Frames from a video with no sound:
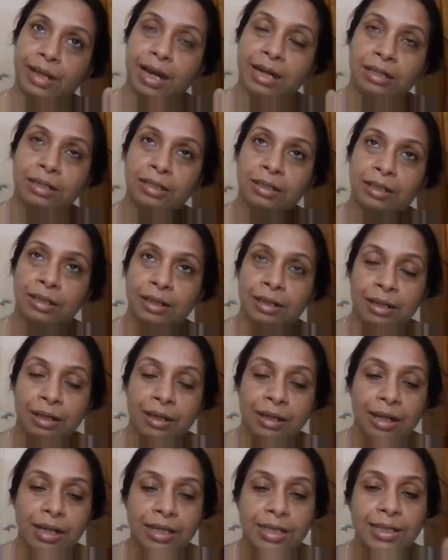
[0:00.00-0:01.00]
that
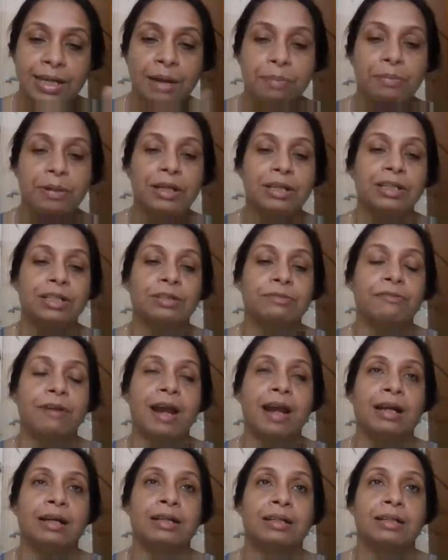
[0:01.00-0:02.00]
established
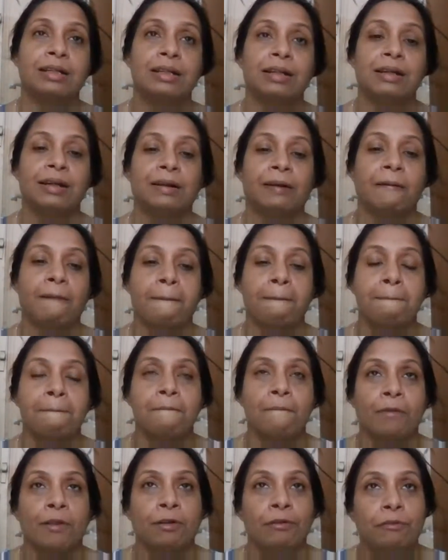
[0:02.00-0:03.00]
fact.
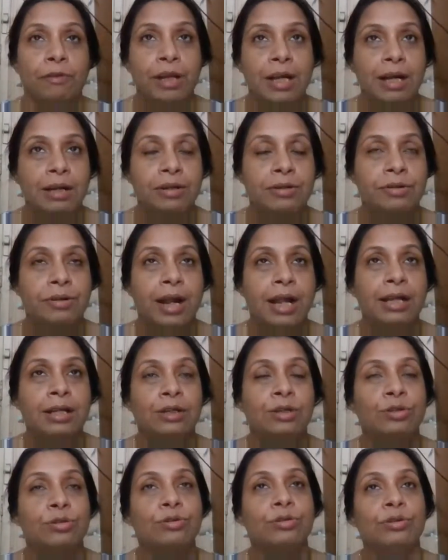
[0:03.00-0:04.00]
We are
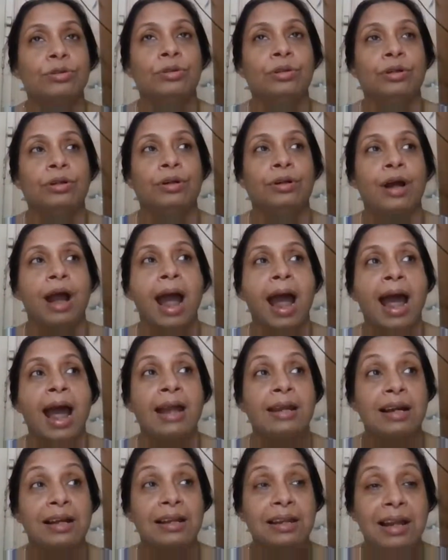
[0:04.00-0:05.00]
trying to
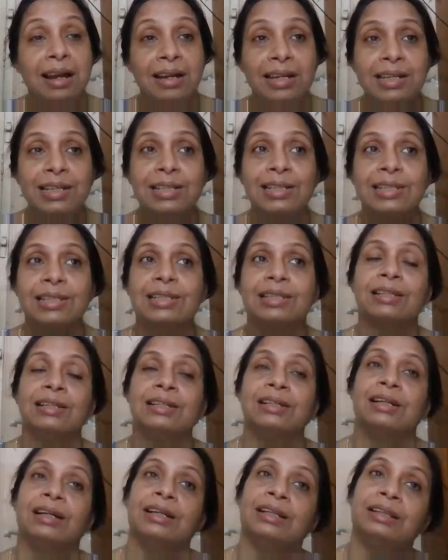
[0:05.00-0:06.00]
analyze
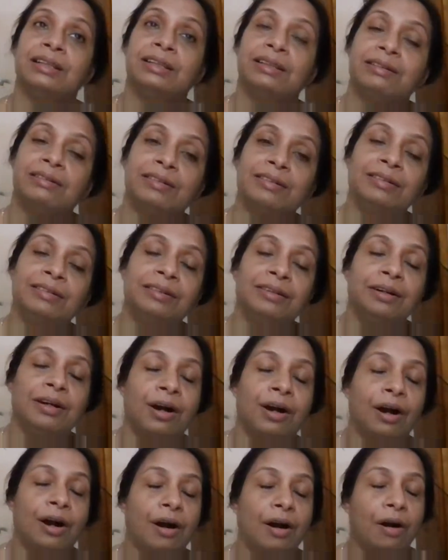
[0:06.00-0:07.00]
the
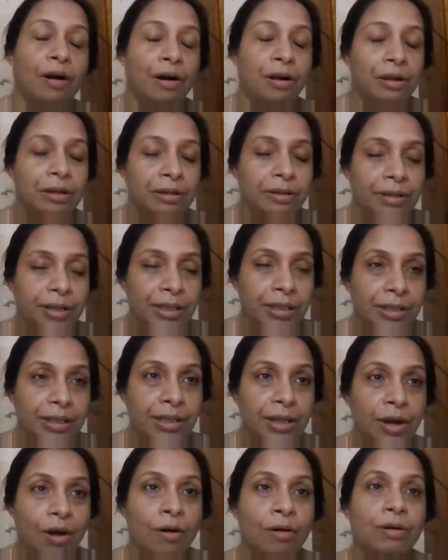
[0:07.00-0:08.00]

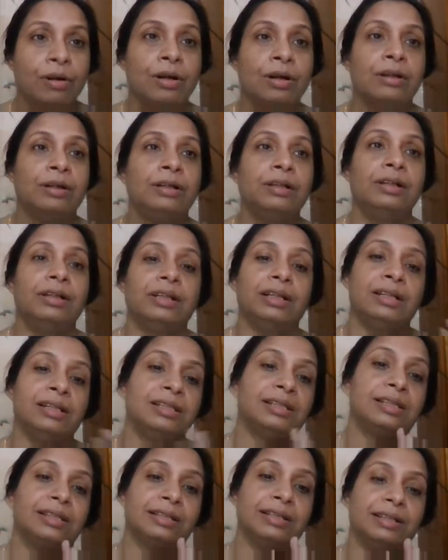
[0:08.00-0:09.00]
already occurred
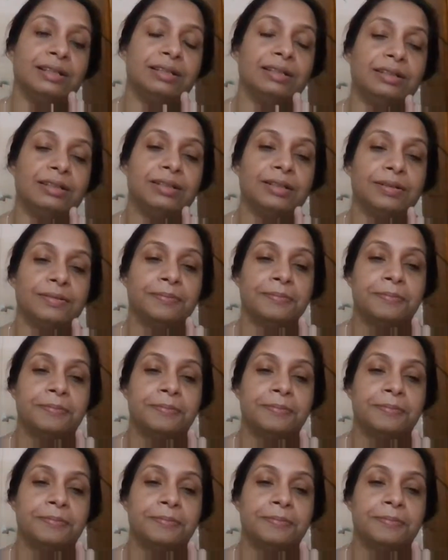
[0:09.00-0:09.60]
incident.